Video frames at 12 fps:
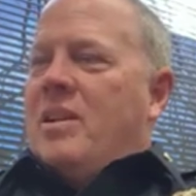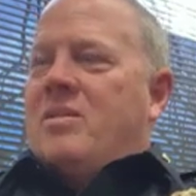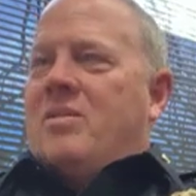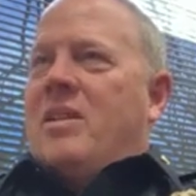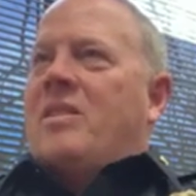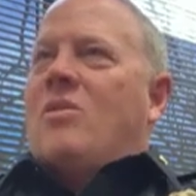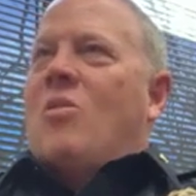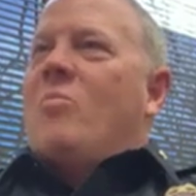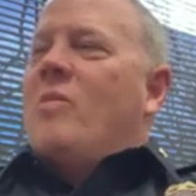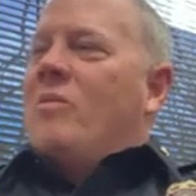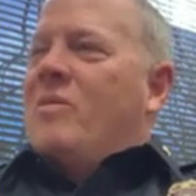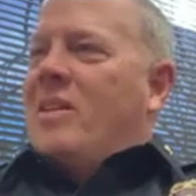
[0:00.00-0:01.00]
So that told
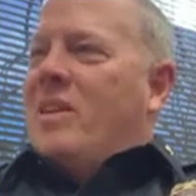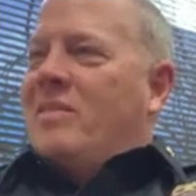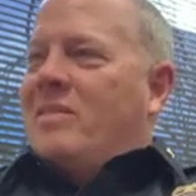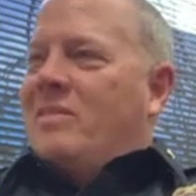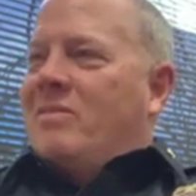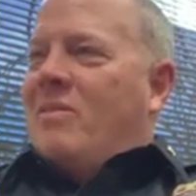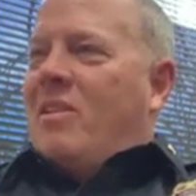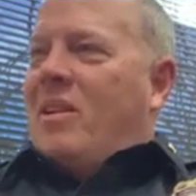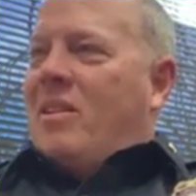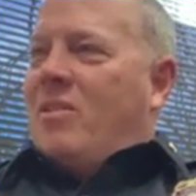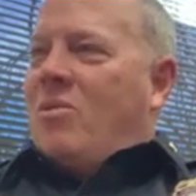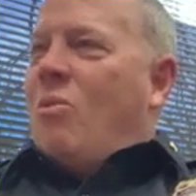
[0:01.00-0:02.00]
me we have the
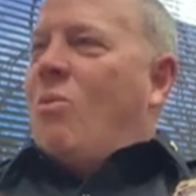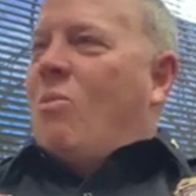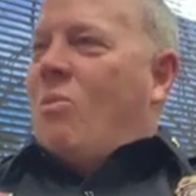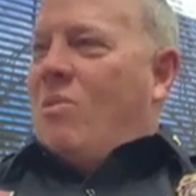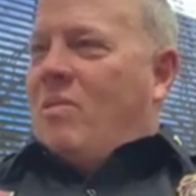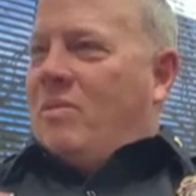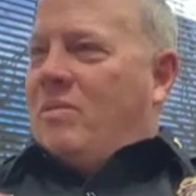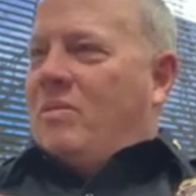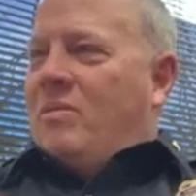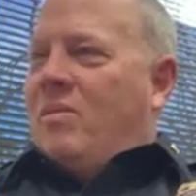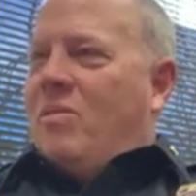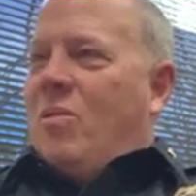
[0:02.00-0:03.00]
right core
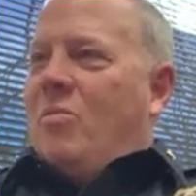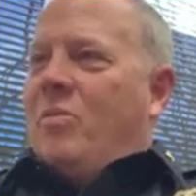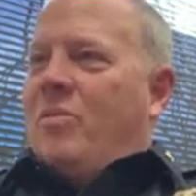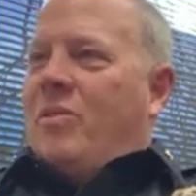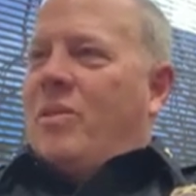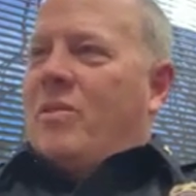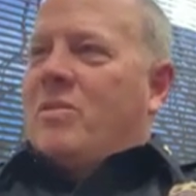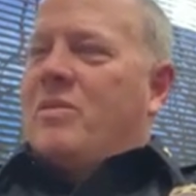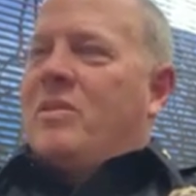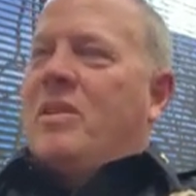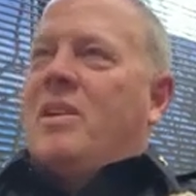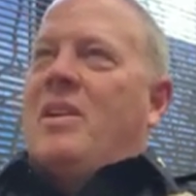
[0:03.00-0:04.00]
group Absolutely. of folks.